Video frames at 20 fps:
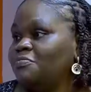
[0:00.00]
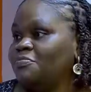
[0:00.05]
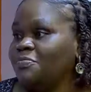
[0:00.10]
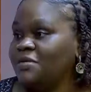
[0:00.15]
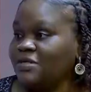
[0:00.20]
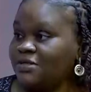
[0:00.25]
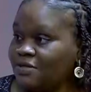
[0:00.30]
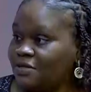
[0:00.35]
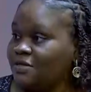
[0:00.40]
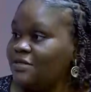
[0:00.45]

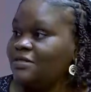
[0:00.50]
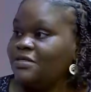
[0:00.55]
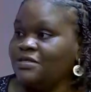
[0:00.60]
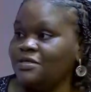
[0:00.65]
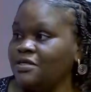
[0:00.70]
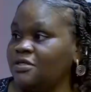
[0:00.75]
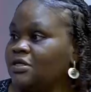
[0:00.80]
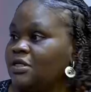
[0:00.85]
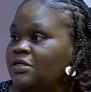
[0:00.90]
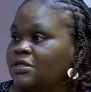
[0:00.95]
basically
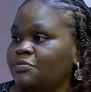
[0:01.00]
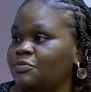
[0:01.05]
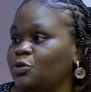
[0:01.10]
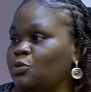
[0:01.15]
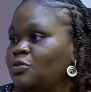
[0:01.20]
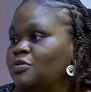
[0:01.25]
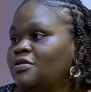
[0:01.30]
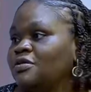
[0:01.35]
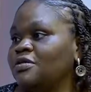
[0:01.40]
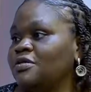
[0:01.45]
teenagers are
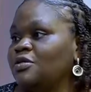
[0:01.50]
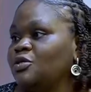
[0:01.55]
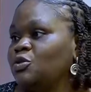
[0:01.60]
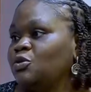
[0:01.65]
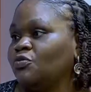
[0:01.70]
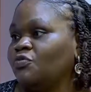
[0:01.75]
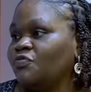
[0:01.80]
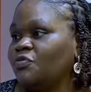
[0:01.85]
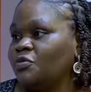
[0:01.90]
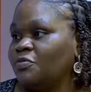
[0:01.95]
between the age
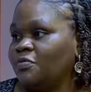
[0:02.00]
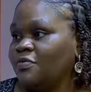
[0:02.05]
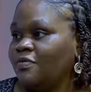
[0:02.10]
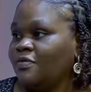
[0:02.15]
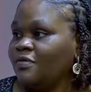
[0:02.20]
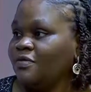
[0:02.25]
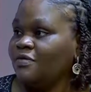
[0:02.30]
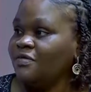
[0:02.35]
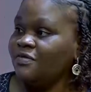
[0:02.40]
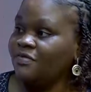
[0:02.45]
of
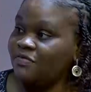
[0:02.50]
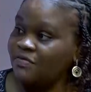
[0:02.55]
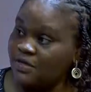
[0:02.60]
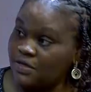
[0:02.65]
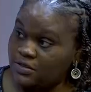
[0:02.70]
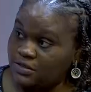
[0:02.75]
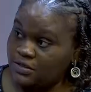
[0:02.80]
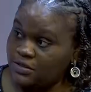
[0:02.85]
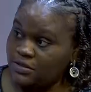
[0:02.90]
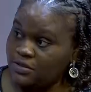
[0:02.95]

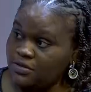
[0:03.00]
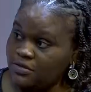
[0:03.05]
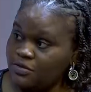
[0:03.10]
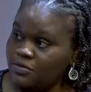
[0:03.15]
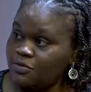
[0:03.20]
13